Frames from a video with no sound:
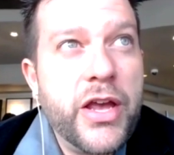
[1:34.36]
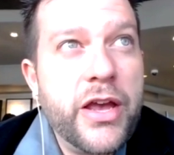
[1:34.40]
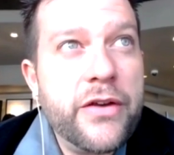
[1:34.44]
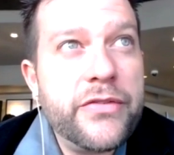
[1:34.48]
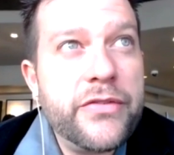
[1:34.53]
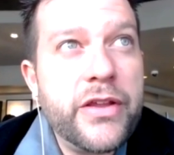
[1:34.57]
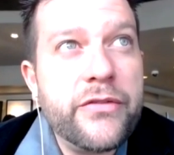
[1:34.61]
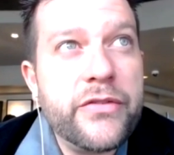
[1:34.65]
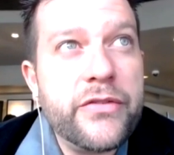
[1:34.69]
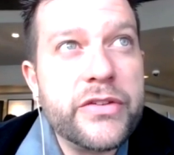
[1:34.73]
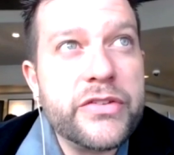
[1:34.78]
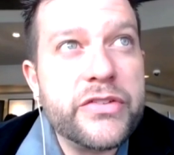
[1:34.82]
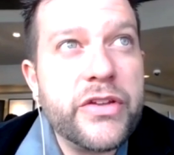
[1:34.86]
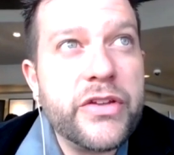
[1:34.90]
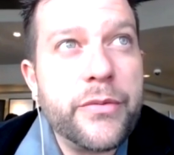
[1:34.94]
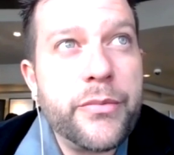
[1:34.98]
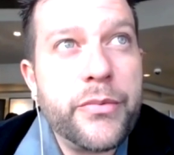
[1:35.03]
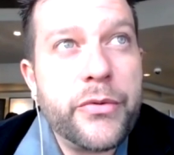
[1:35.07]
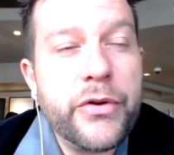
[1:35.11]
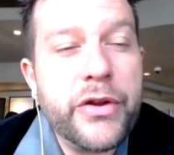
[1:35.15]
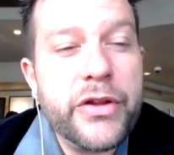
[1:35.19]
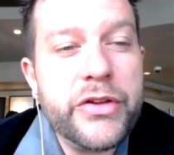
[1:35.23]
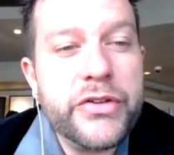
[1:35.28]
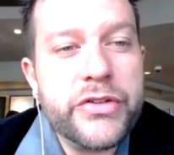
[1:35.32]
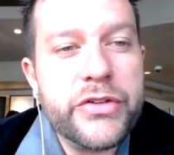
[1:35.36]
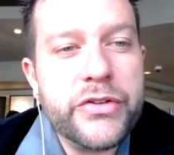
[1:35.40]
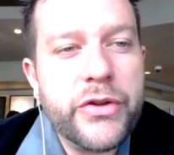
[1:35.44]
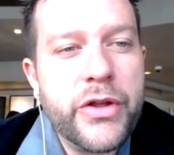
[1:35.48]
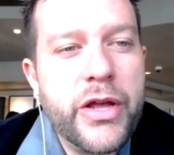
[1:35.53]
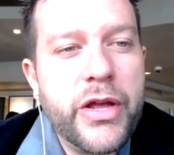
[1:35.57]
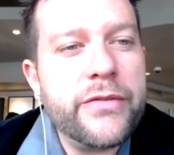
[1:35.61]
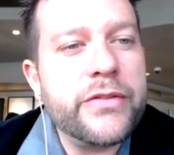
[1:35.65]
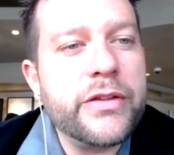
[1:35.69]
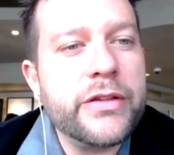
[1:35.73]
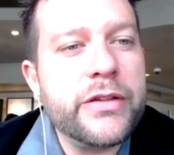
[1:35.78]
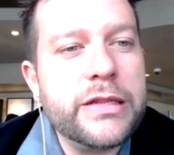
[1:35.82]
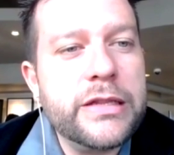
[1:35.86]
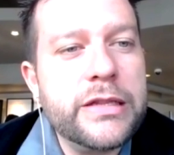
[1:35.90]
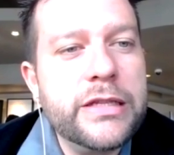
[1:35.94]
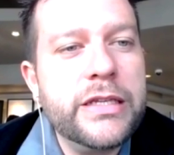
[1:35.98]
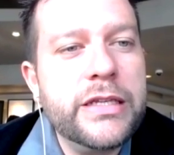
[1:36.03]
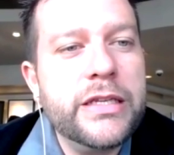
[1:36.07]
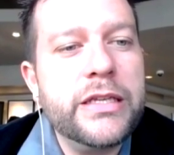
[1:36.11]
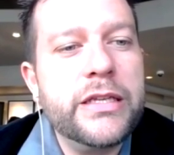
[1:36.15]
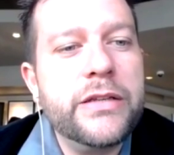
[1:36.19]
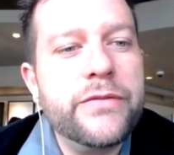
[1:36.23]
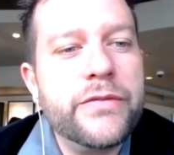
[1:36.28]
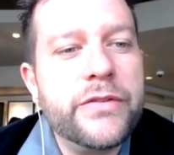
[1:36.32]
you have to have a separation. You have
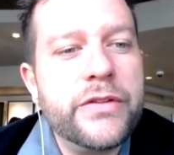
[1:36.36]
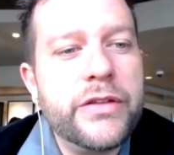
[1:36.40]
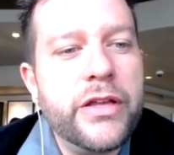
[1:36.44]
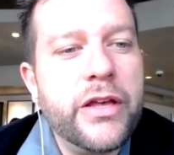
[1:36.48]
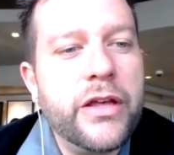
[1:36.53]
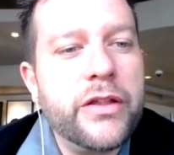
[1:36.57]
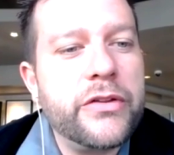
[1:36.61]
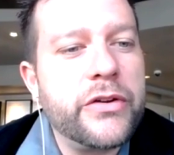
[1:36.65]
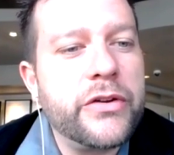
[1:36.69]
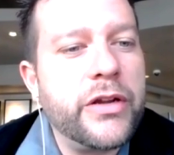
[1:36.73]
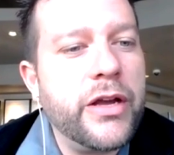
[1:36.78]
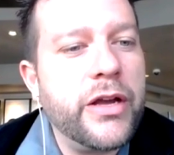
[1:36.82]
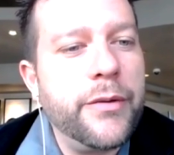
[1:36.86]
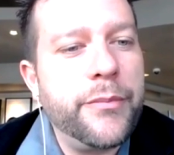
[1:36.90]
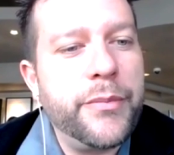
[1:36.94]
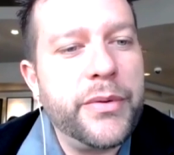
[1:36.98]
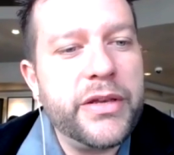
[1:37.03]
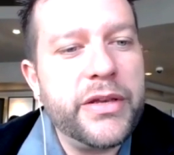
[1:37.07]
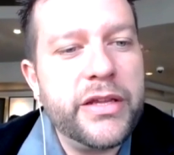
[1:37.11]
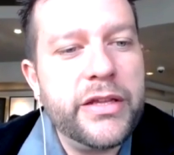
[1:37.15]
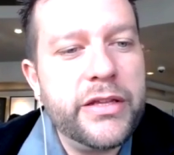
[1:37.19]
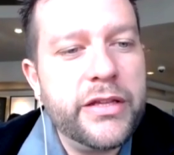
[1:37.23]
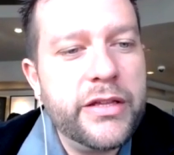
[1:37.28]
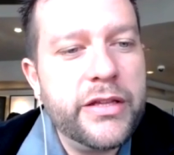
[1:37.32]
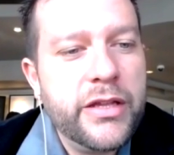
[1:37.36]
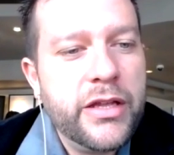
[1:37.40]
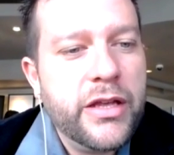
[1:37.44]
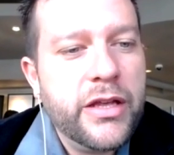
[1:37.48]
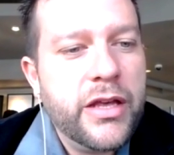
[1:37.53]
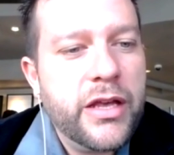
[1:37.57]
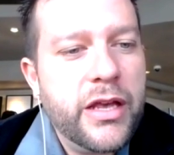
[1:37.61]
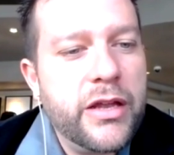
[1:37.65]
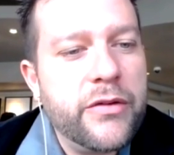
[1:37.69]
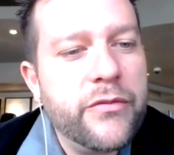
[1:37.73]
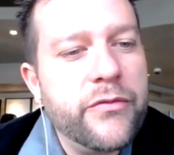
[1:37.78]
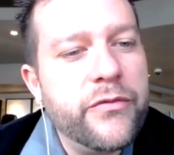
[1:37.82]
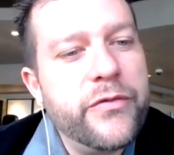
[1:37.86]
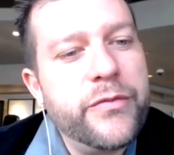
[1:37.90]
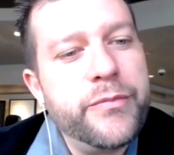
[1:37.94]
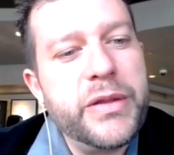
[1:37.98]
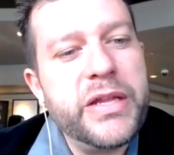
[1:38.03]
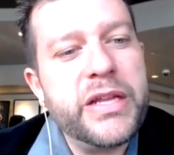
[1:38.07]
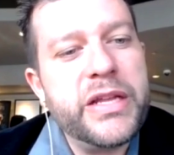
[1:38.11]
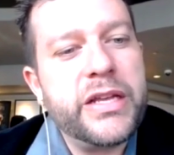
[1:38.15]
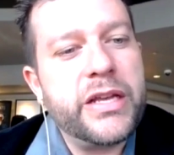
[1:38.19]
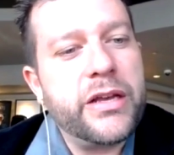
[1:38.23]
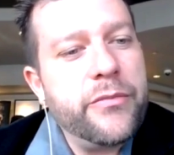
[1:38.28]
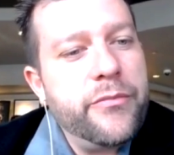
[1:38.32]
to leave the other company
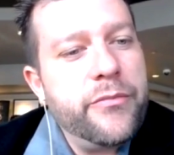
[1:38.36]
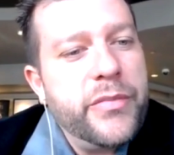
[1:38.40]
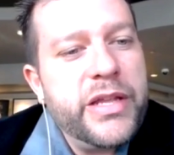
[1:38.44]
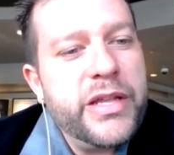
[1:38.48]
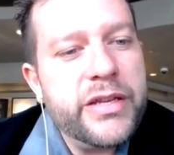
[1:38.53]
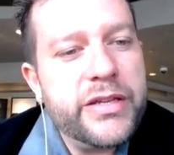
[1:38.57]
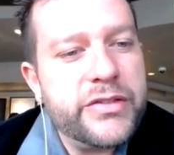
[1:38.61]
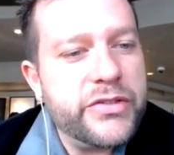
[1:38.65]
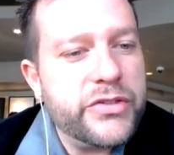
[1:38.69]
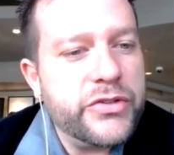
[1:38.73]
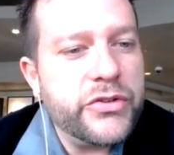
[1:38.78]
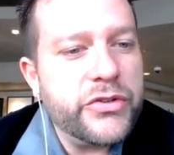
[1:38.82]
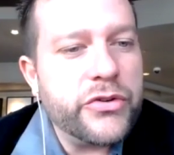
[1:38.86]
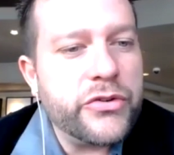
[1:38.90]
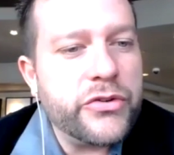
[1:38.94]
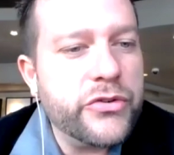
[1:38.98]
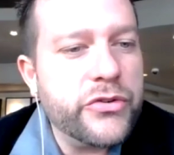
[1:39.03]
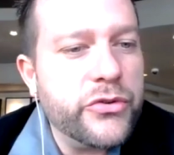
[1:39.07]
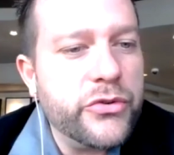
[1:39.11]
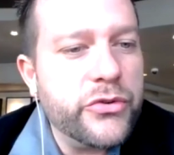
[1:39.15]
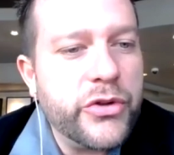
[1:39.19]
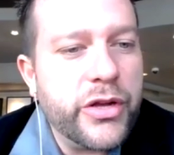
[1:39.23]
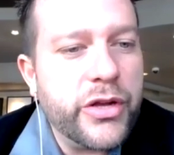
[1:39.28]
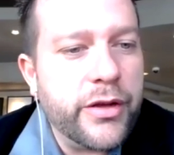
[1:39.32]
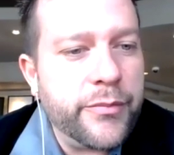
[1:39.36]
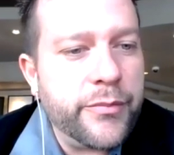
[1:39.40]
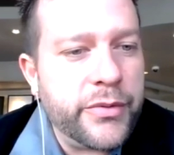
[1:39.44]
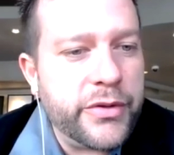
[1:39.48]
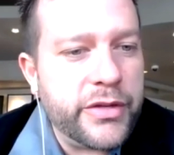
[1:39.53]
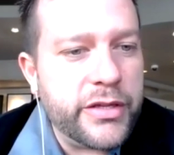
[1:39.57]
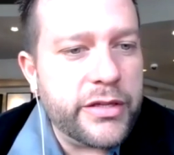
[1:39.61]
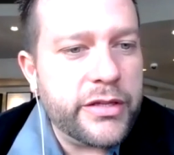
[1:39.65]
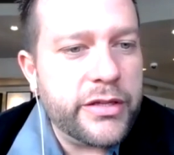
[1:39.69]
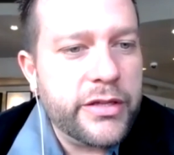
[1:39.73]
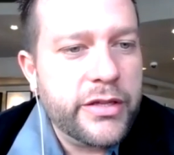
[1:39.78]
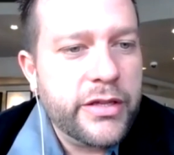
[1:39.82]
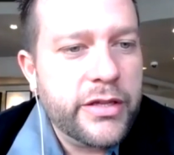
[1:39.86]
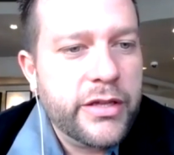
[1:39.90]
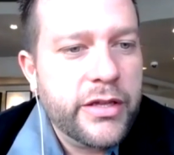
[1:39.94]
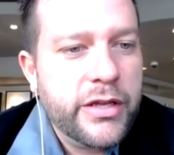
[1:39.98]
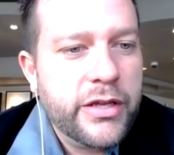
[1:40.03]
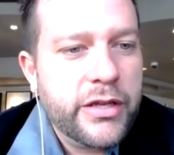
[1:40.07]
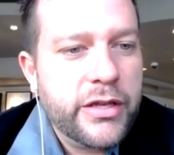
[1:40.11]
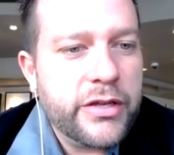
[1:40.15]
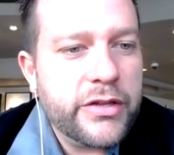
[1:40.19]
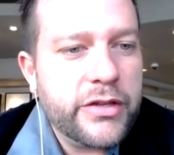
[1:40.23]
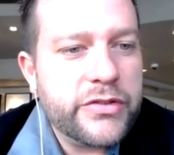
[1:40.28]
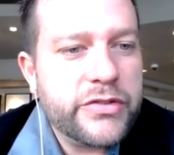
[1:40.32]
and be committed to your new company.
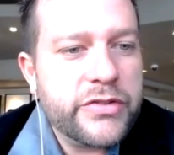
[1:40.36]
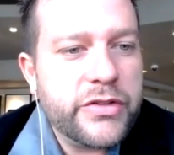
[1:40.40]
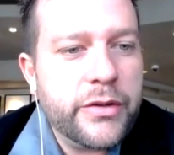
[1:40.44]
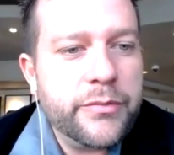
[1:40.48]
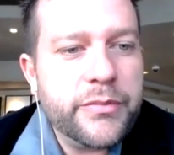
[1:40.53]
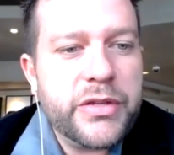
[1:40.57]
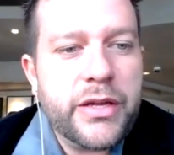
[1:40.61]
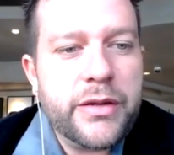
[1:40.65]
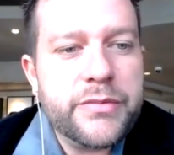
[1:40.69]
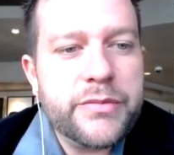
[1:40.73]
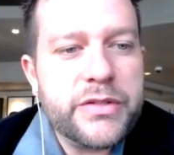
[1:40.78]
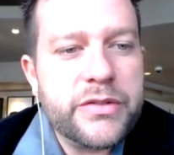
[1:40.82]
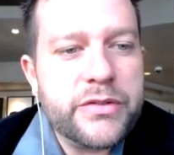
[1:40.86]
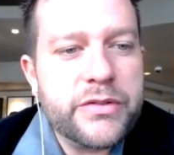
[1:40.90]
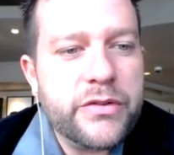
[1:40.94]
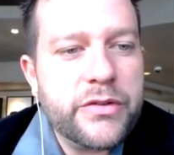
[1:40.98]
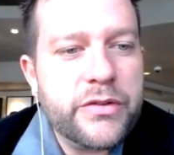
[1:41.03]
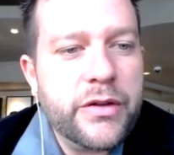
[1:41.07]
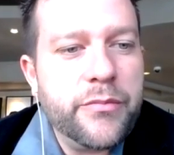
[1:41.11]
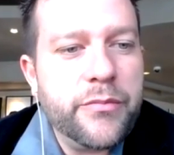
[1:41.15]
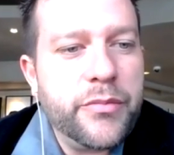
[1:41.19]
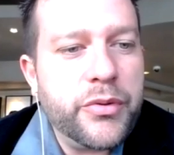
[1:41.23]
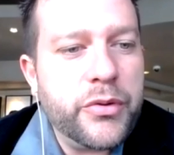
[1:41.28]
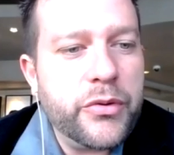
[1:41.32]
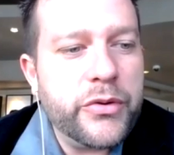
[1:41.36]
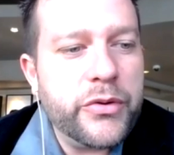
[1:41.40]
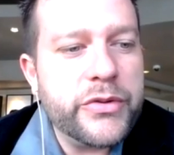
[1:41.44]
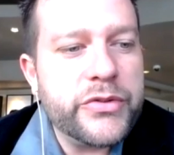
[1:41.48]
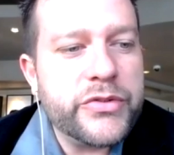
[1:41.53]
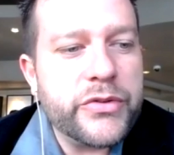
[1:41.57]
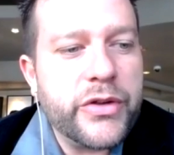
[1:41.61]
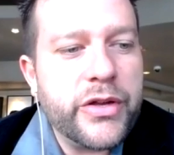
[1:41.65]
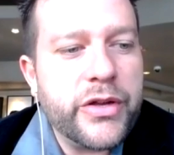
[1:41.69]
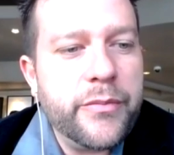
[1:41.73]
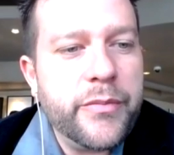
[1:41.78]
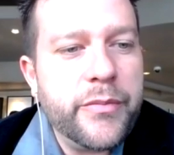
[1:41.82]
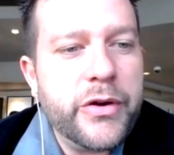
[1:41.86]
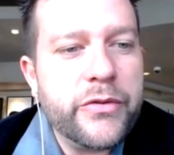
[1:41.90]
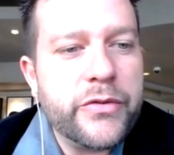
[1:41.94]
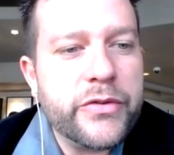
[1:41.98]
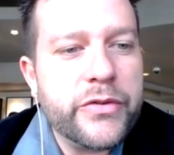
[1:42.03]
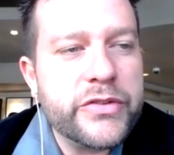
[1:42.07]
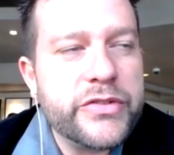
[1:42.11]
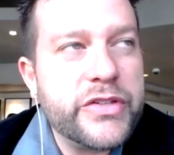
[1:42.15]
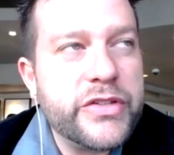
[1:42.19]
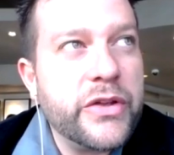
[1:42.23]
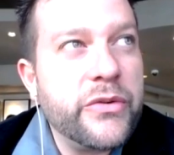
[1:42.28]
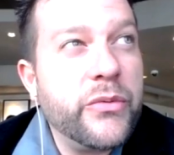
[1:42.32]
Because sometimes employees will come
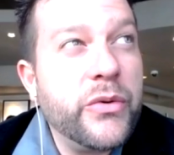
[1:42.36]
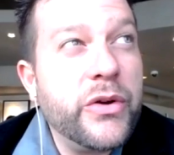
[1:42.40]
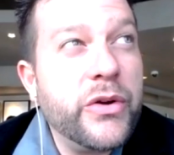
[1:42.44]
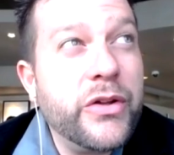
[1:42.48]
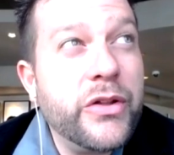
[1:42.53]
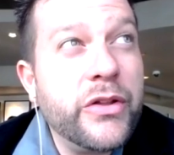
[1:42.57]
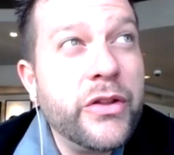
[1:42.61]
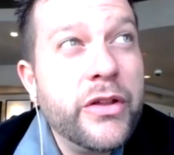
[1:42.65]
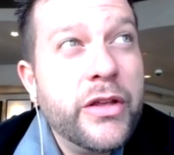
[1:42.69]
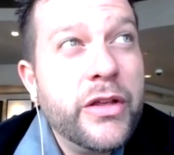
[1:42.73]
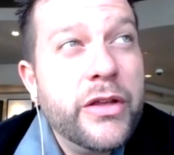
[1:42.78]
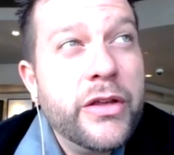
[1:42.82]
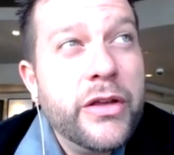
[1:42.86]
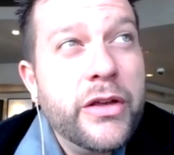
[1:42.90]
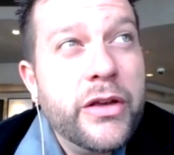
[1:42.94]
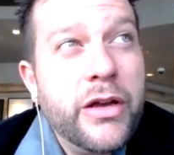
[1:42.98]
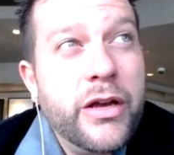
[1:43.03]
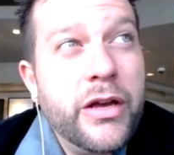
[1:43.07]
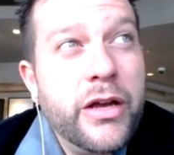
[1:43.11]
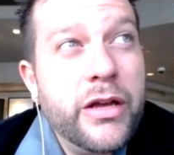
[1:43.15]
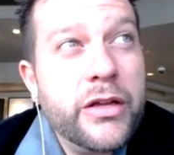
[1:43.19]
over and say, well,